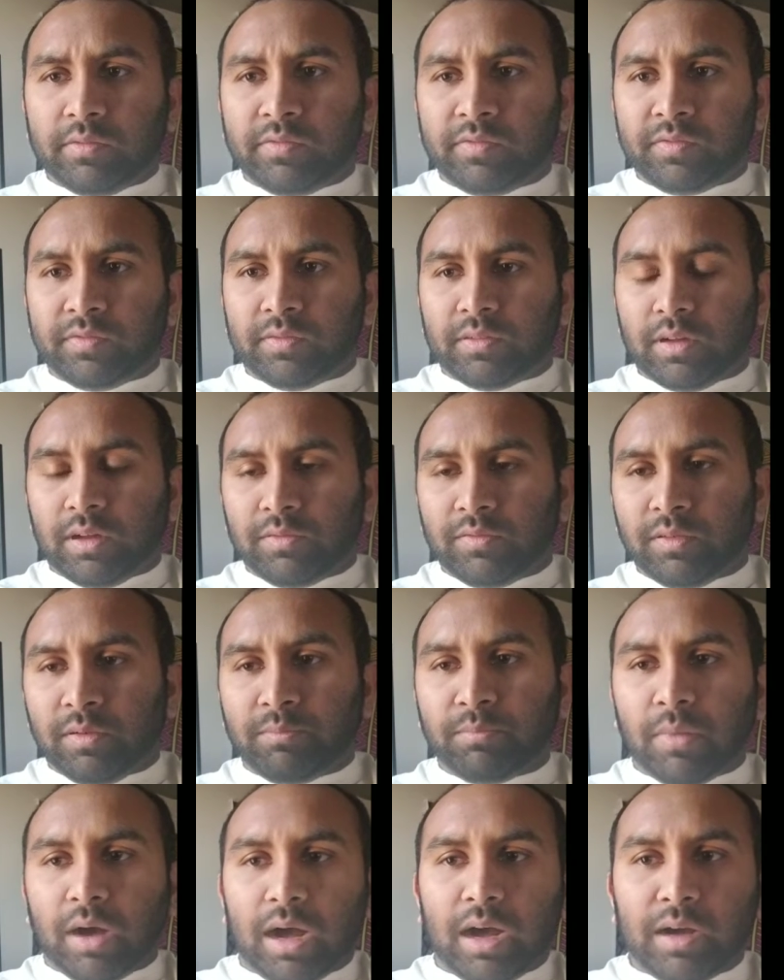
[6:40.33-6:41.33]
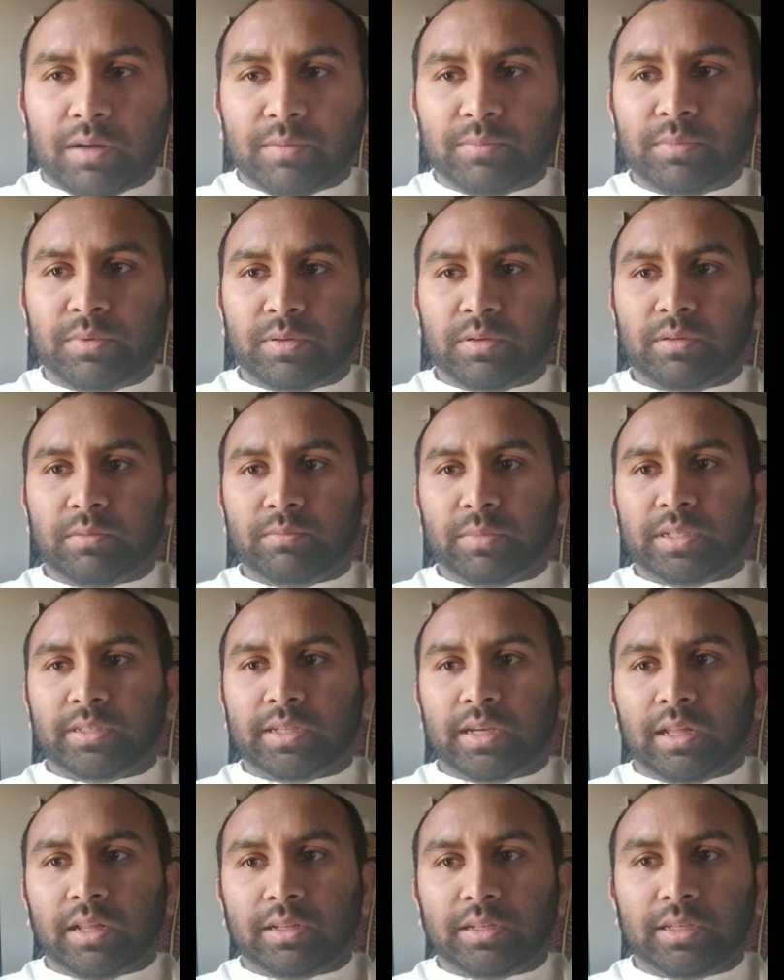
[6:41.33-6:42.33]
of a mob
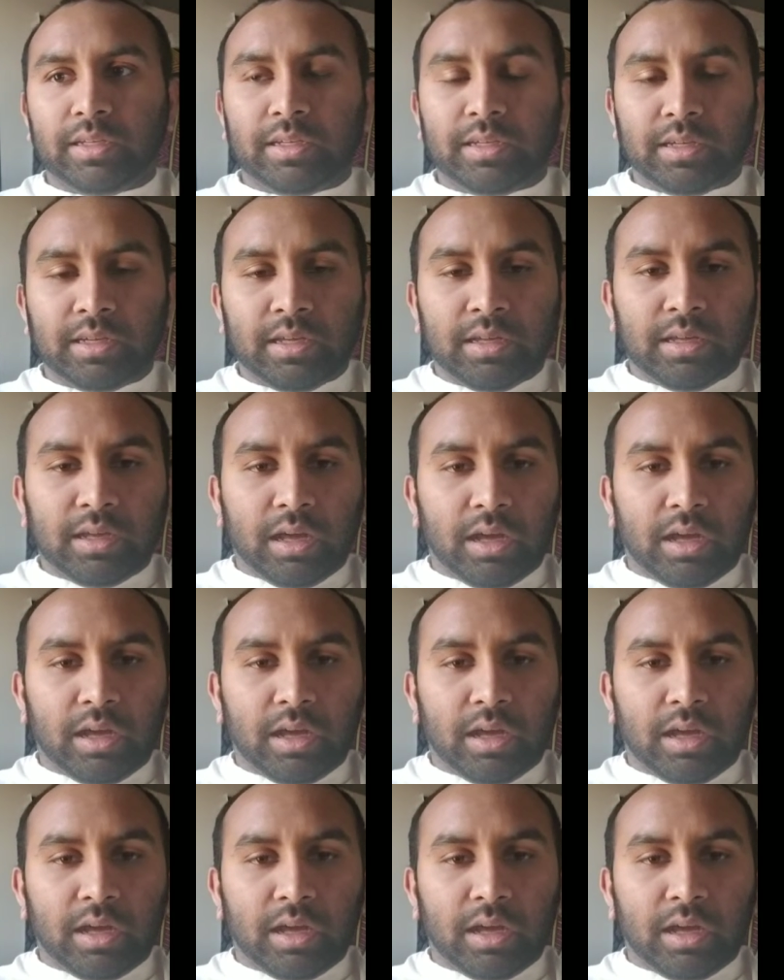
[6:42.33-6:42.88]
mentality,